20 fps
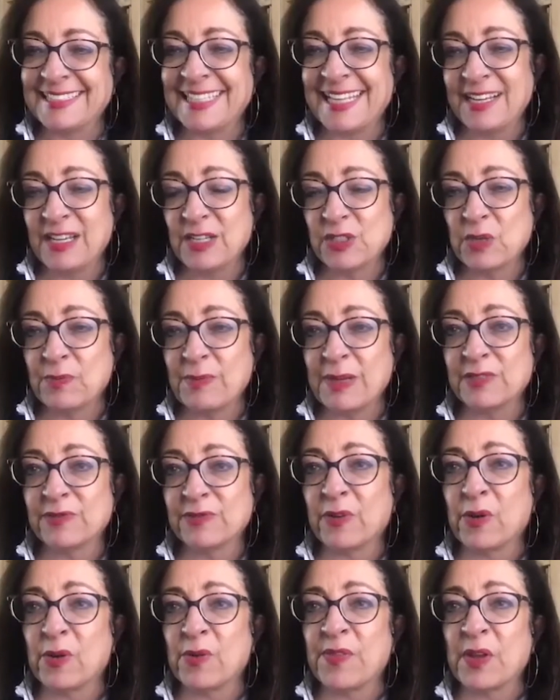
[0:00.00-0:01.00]
thank you so much
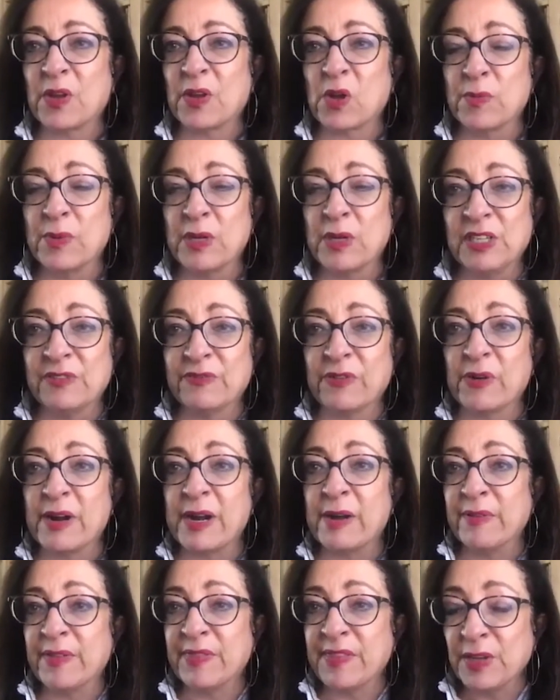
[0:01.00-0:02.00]
for the community, for
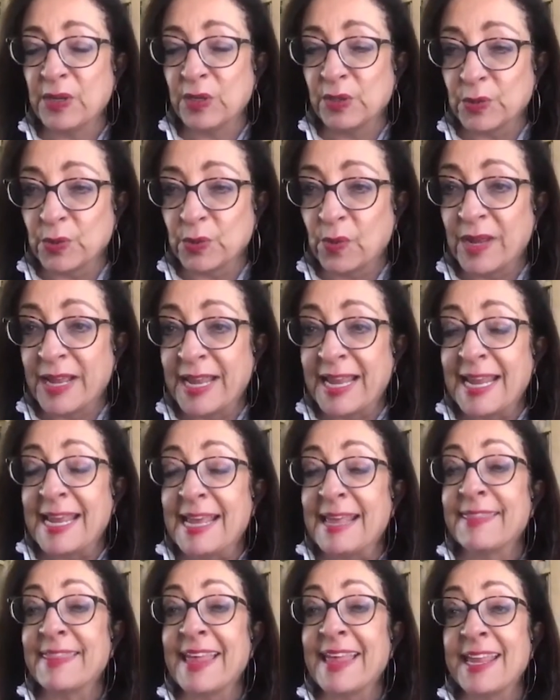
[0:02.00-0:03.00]
everything you do.
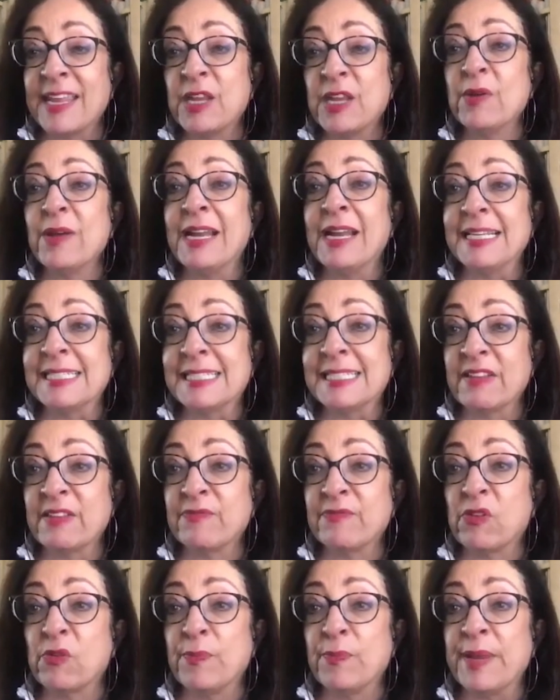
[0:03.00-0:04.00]
Thank you, Elizabeth,
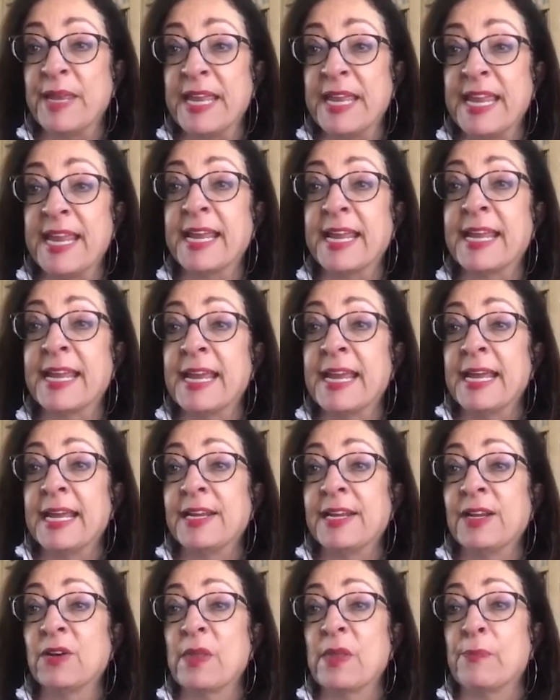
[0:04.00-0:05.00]
for being,
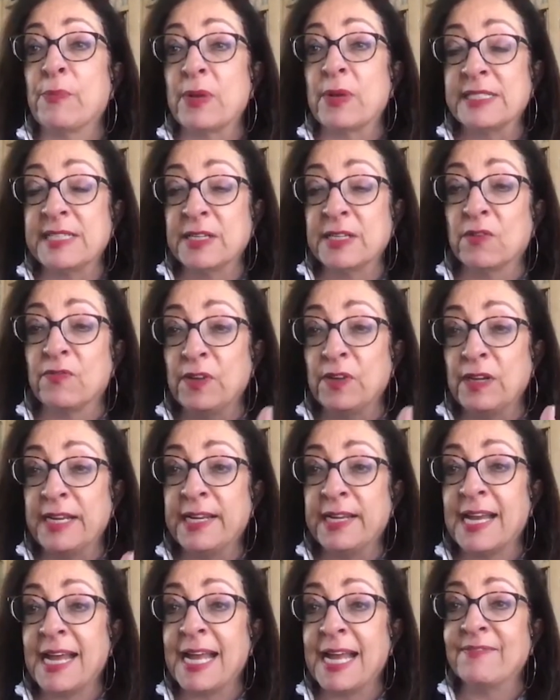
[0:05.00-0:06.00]
the president of
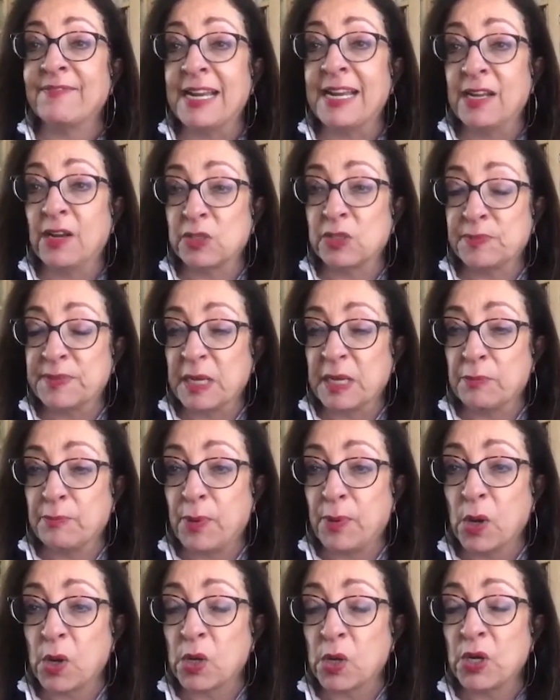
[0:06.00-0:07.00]
Lehigh Valley Hospital
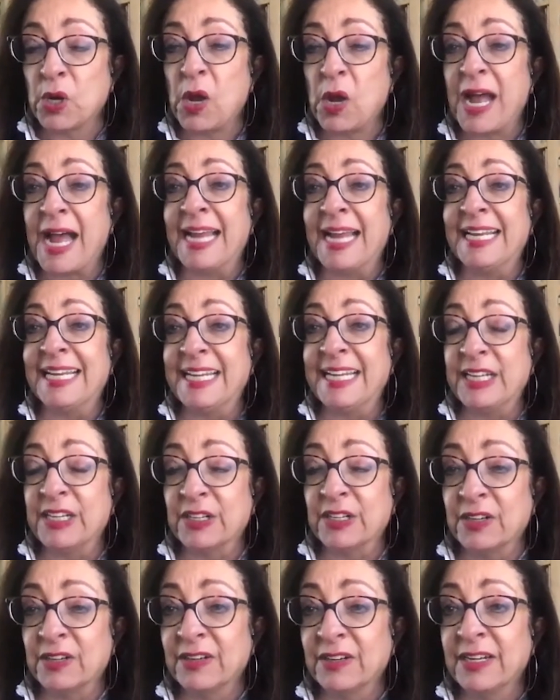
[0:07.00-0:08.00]
Pocono, a
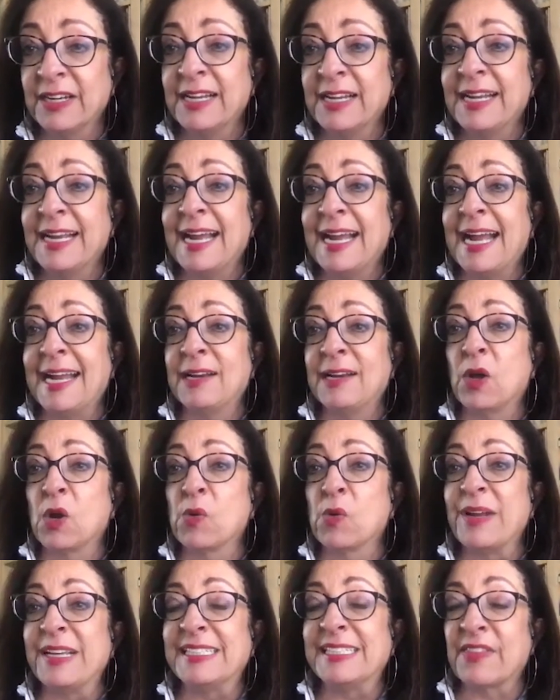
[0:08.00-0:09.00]
leader, and
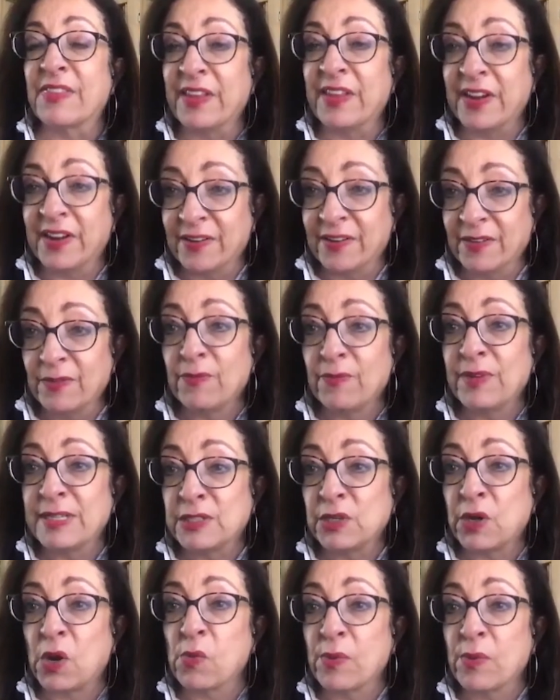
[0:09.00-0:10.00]
always there.
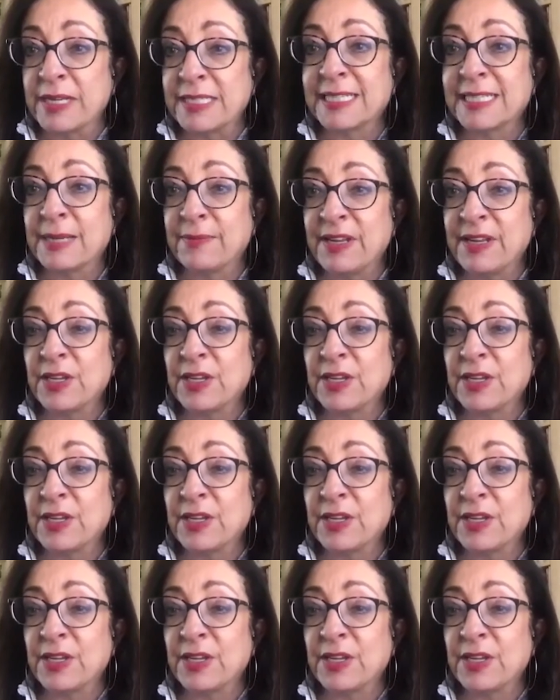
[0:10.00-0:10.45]
So always giving